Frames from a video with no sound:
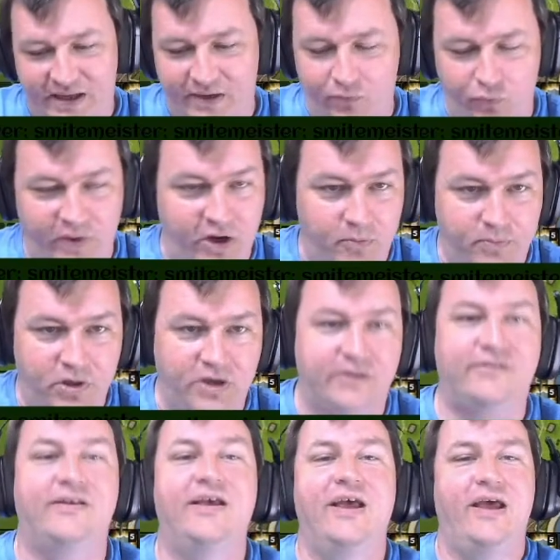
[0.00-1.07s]
like rare
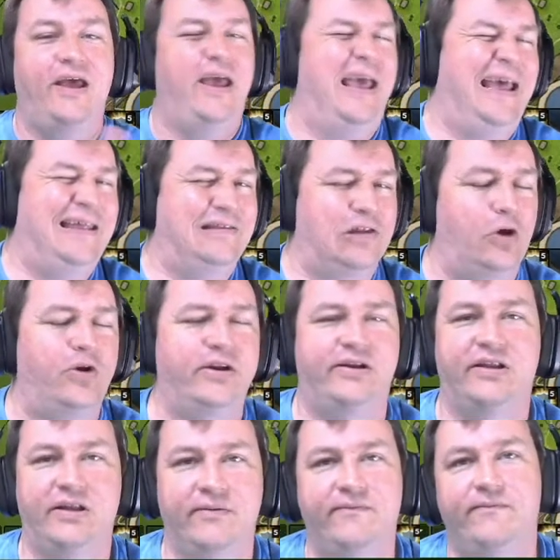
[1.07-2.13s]
books and loan it
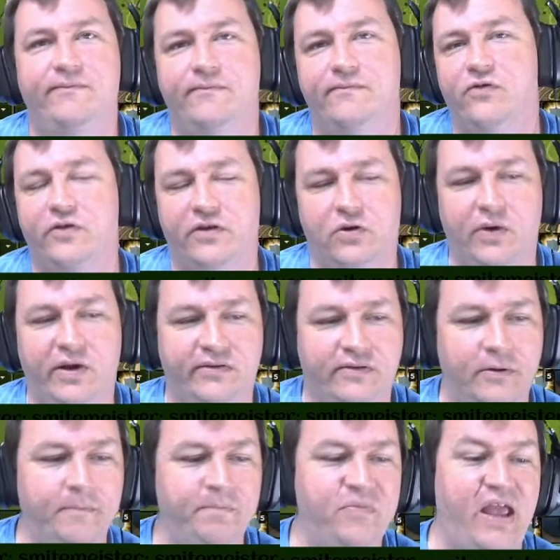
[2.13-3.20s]
to them for the
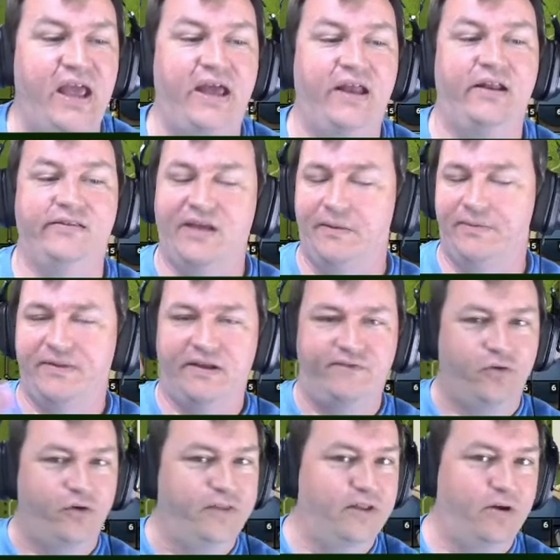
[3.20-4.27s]
quest. And the same thing
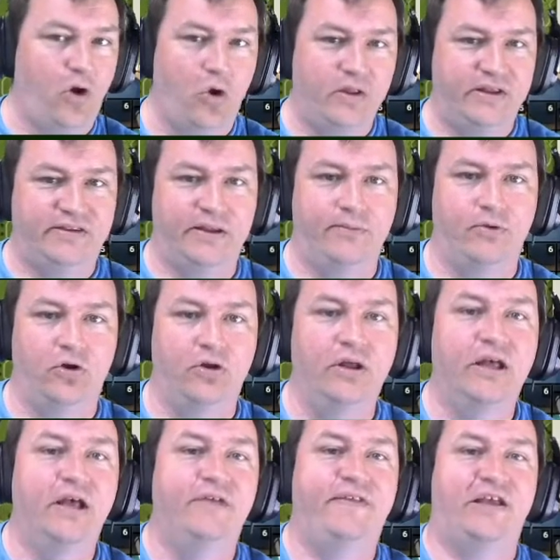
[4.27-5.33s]
for the holy symbol.
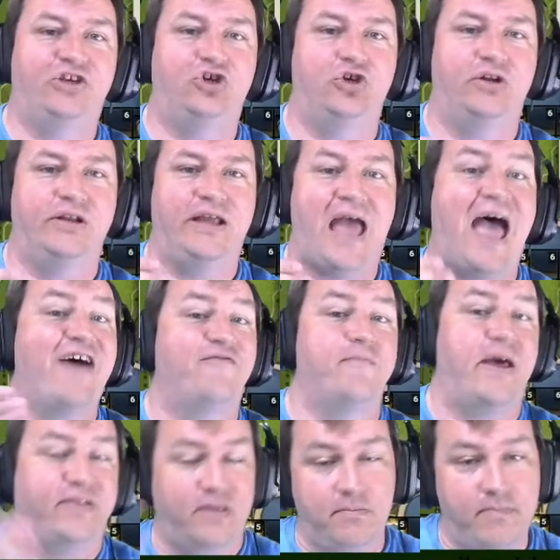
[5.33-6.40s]
They should have
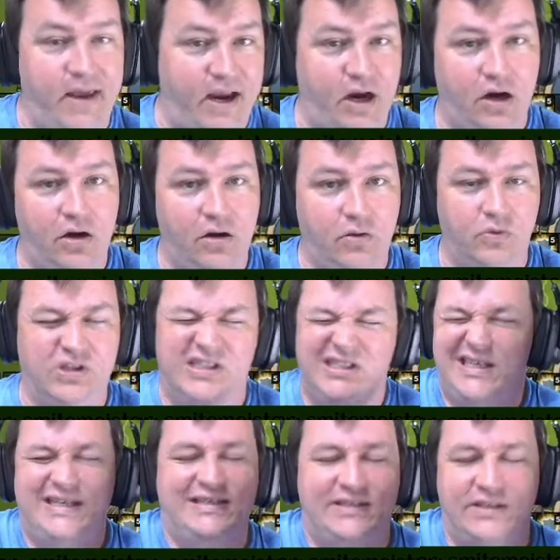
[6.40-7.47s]
met the mayor, which
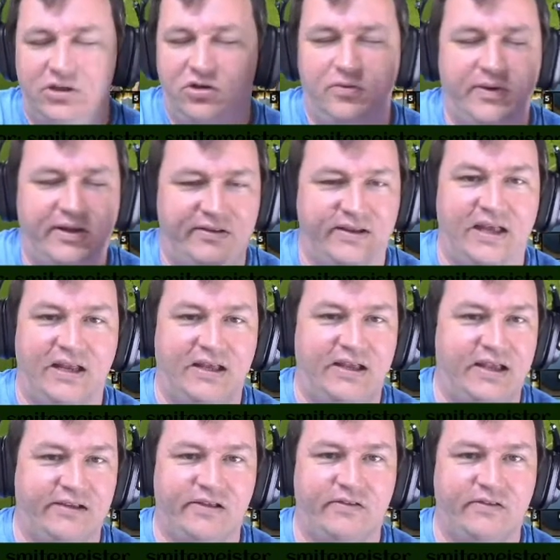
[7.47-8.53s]
is easy to do because it kind of
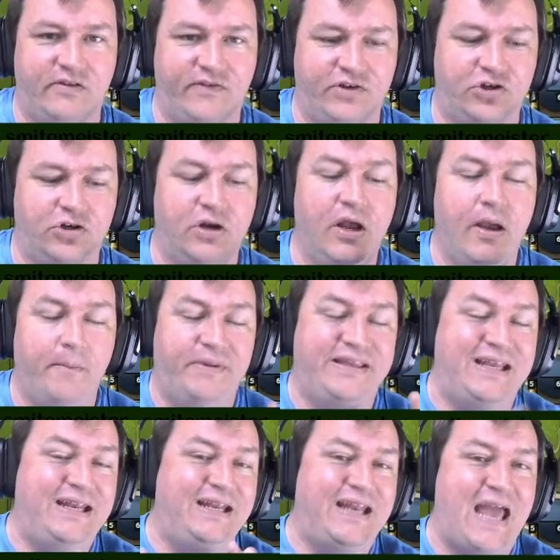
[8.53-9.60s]
kicks off the adventure. But
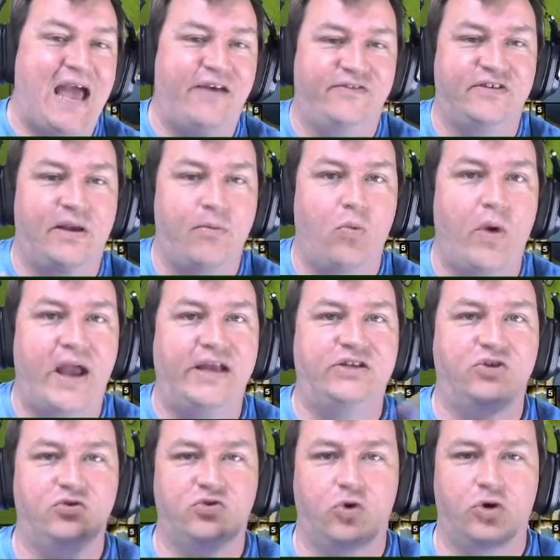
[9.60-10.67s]
they need to have some way
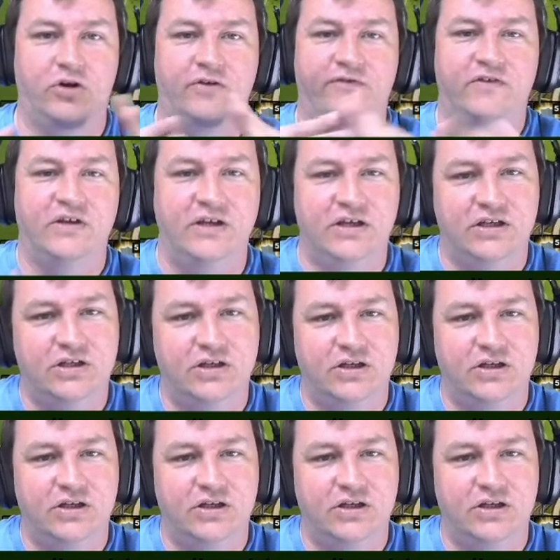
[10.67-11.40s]
to sort of